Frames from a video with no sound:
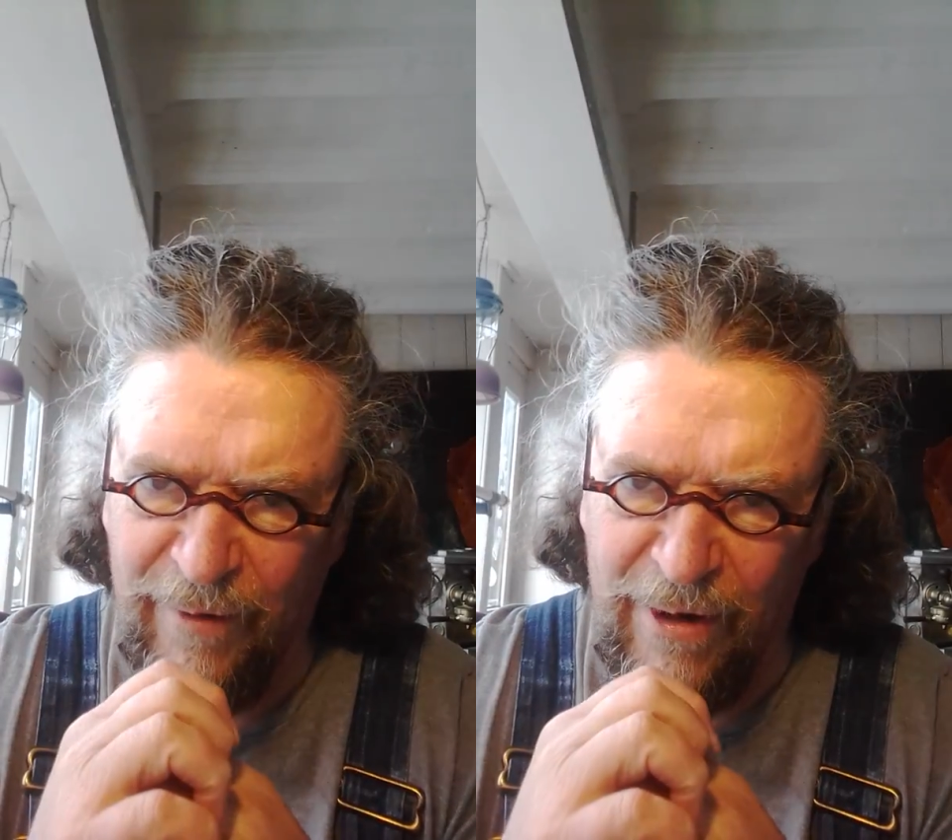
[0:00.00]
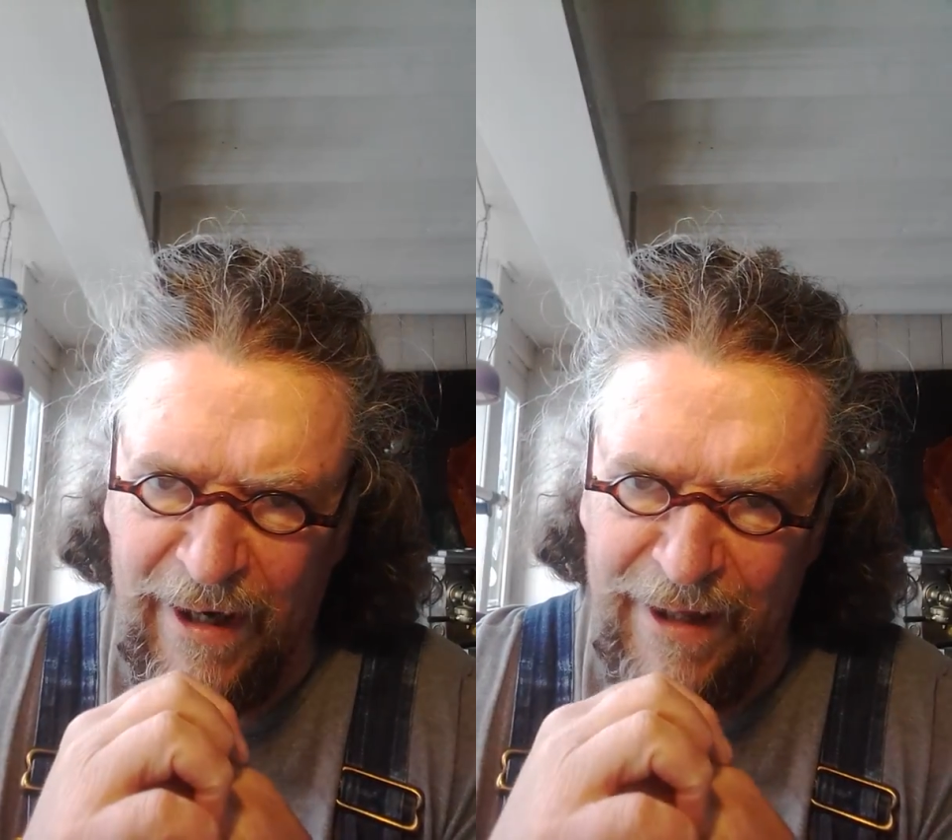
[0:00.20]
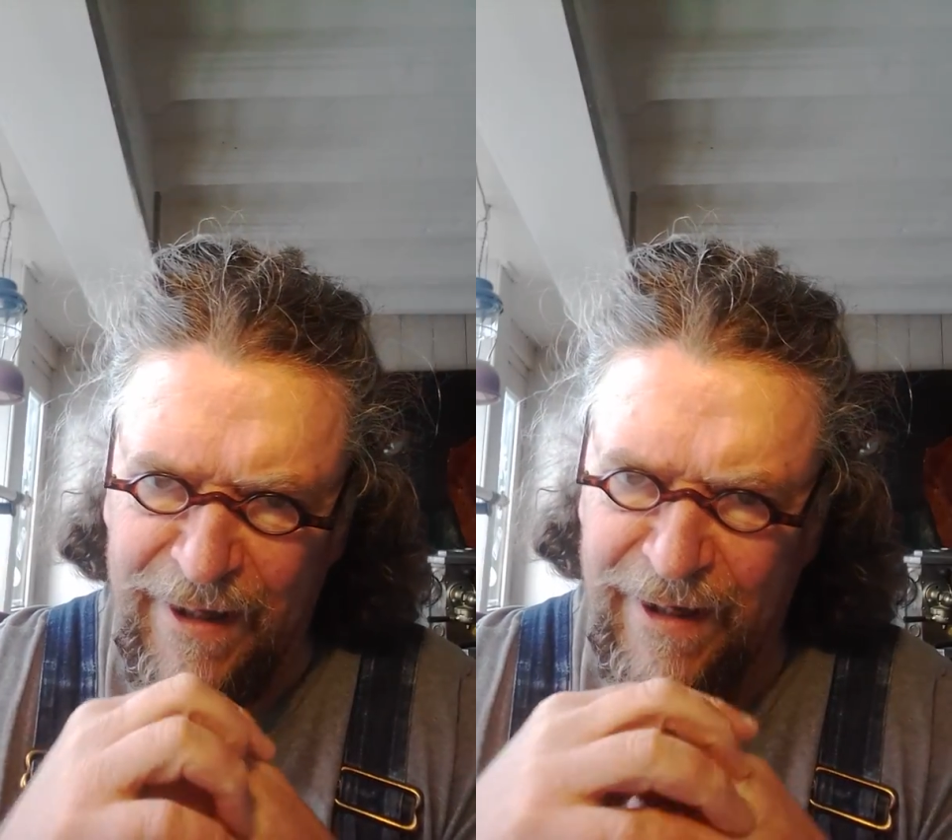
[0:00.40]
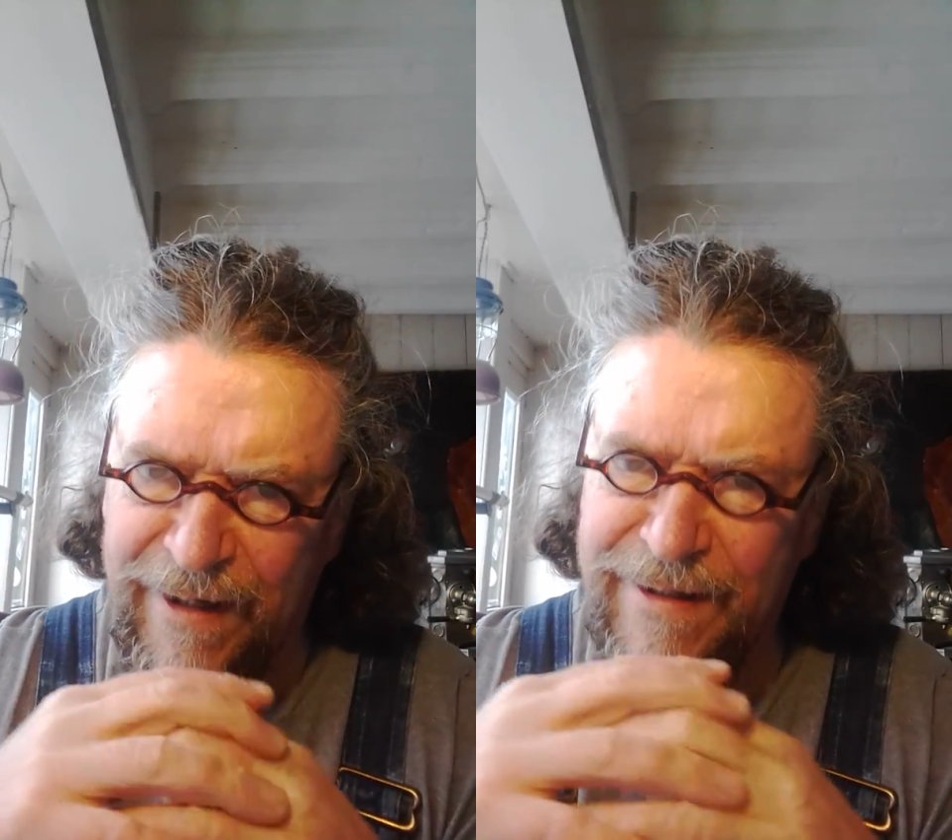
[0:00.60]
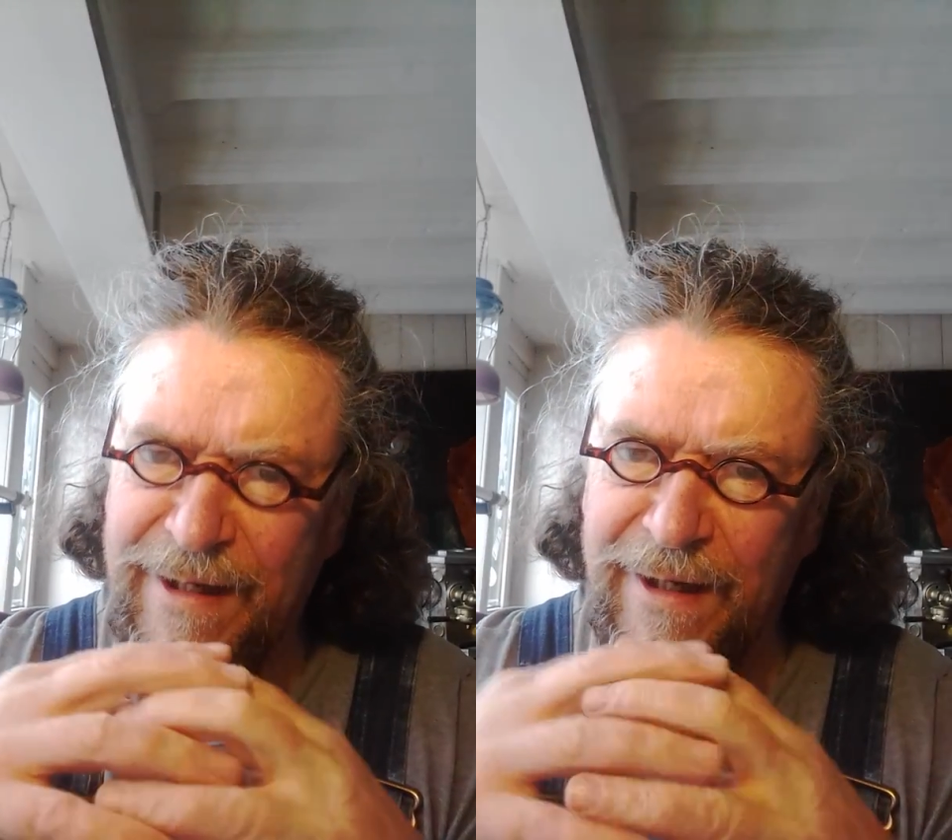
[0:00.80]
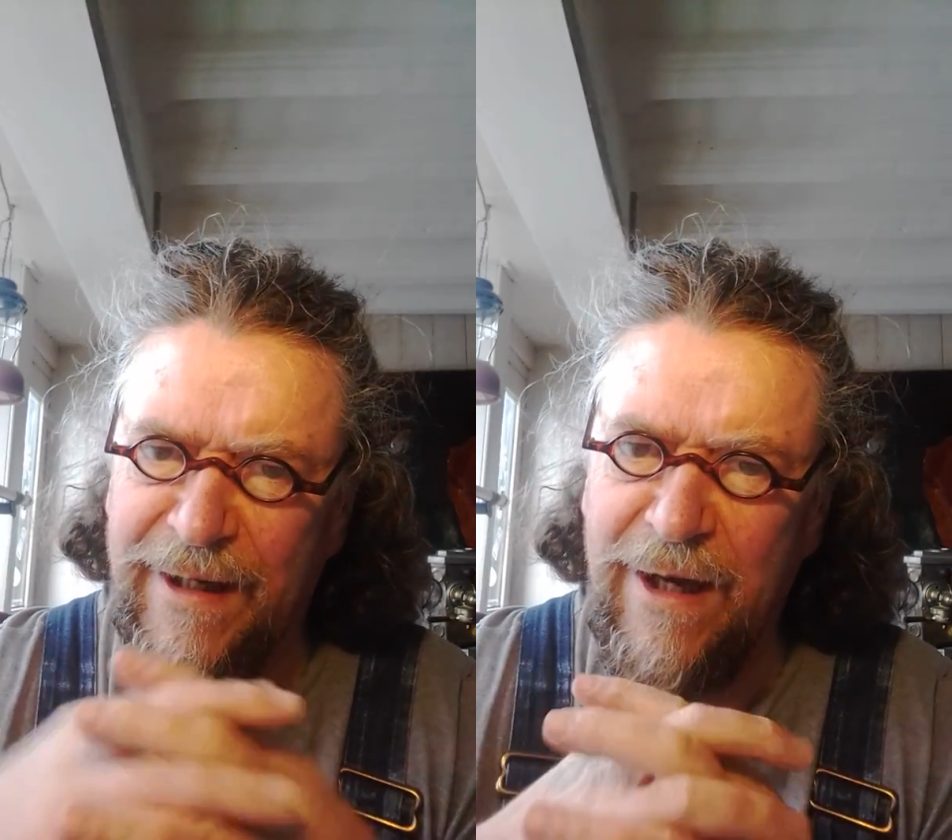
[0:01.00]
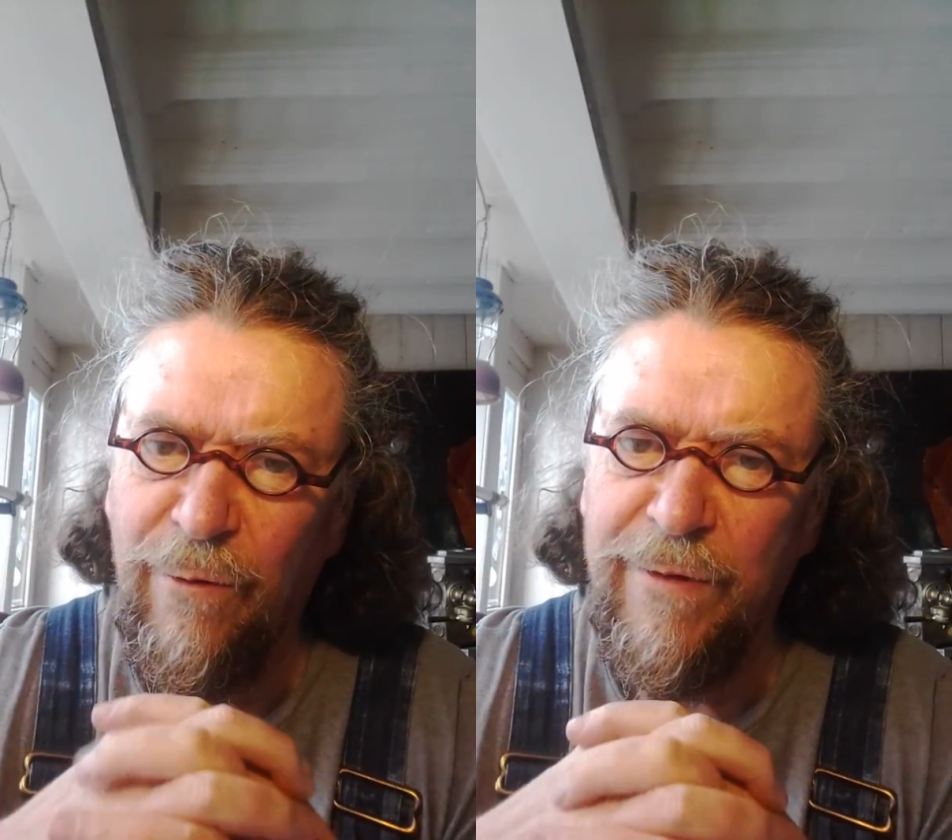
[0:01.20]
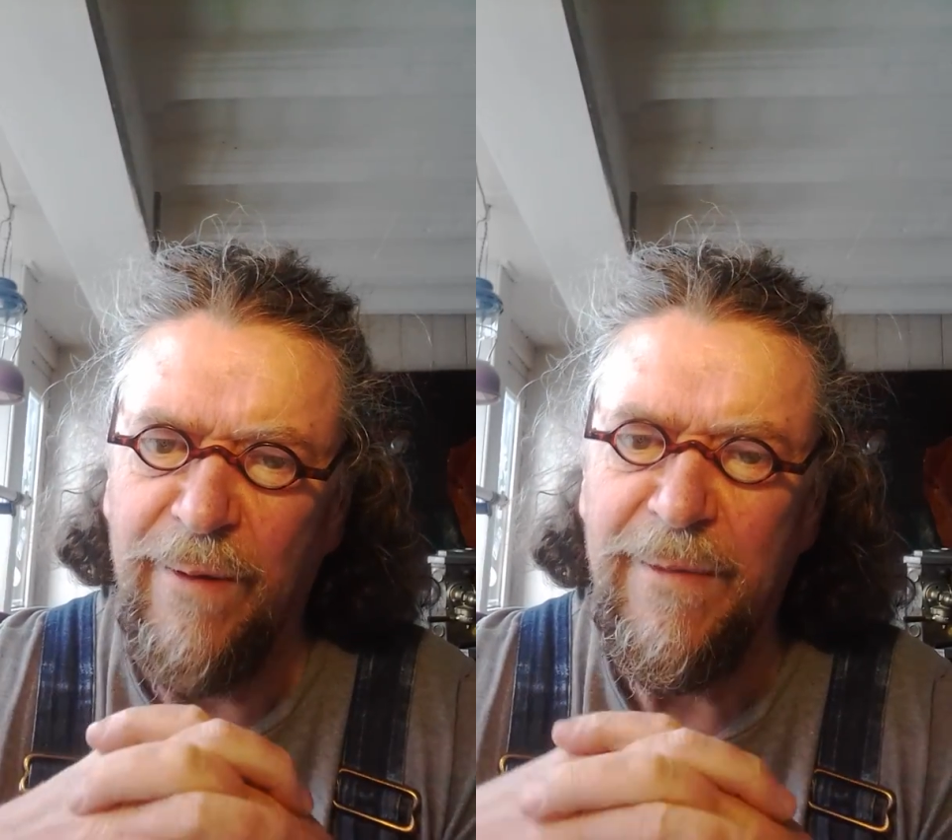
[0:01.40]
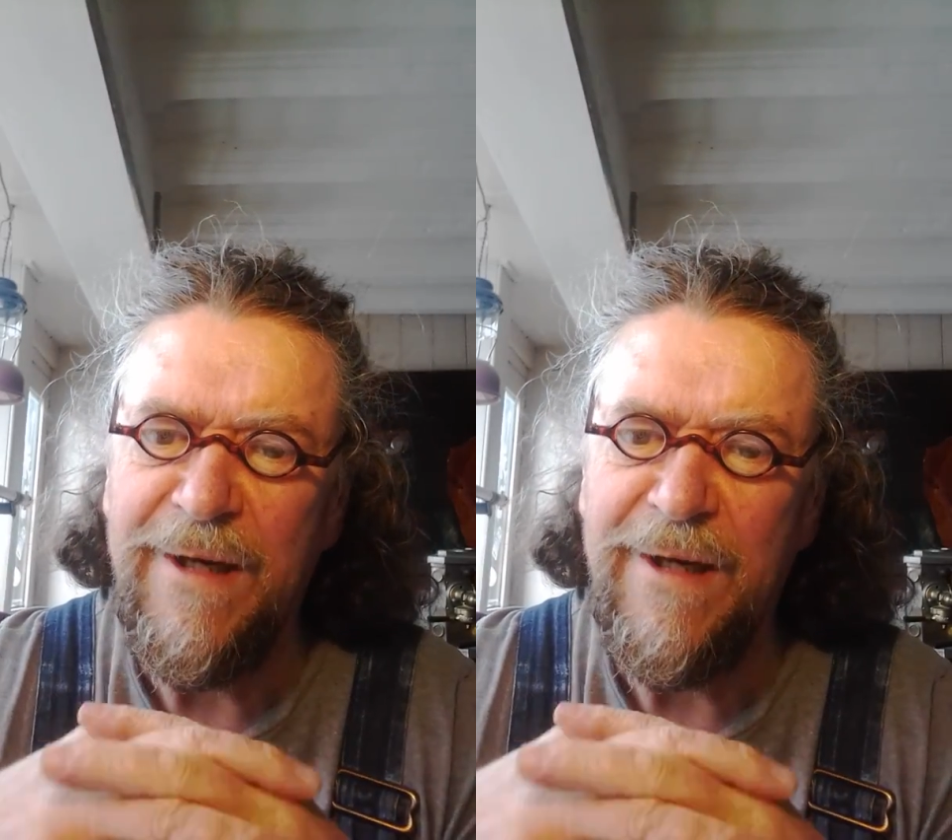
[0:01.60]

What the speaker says: fly that is going to kill them.